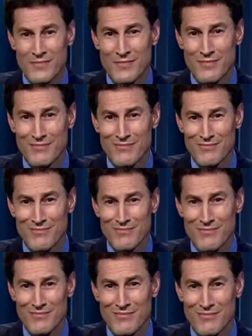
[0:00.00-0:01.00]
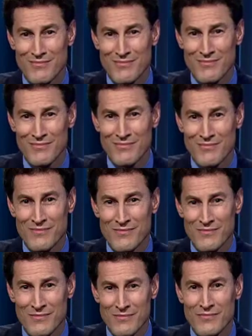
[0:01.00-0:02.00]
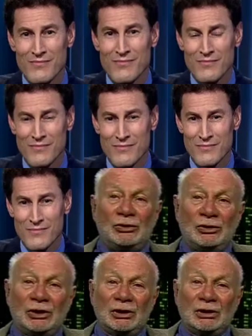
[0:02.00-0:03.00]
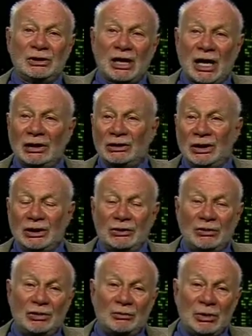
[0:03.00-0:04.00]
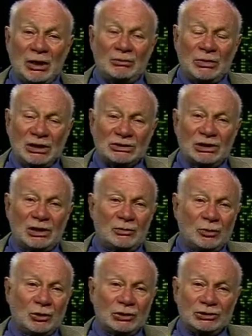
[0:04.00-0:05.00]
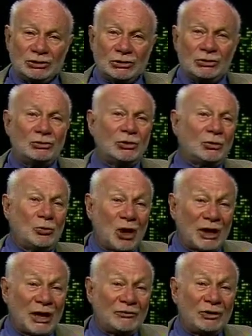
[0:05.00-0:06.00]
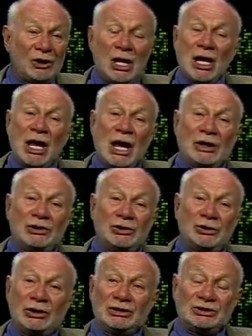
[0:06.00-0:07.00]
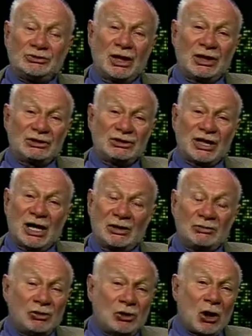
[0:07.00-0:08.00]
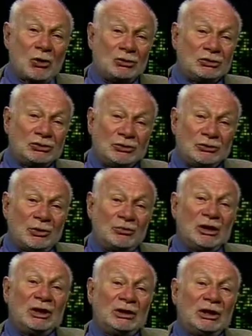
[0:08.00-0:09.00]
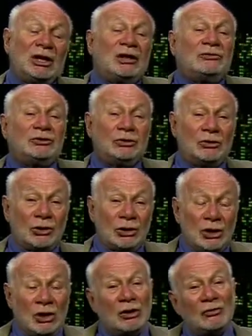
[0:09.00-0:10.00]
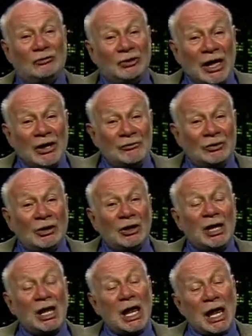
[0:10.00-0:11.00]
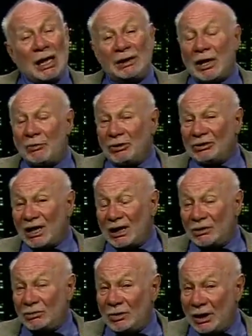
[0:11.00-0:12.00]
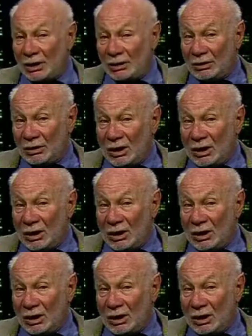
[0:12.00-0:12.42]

religions have to take you in. And if you're a, a Catholic or a, a, Muslim or a Jew or whatever, and you're in a strange town, you go to the building of your flavor and they will take you in.